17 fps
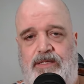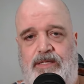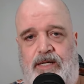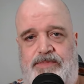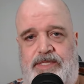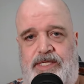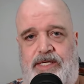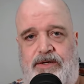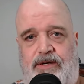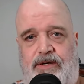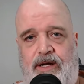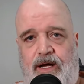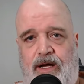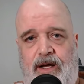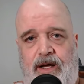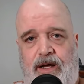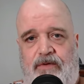top secret
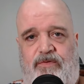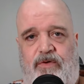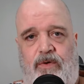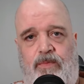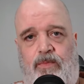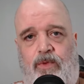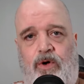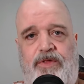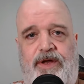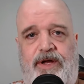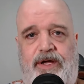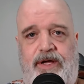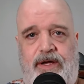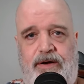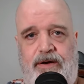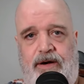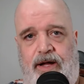for more than a
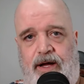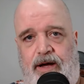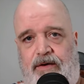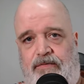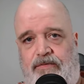year now,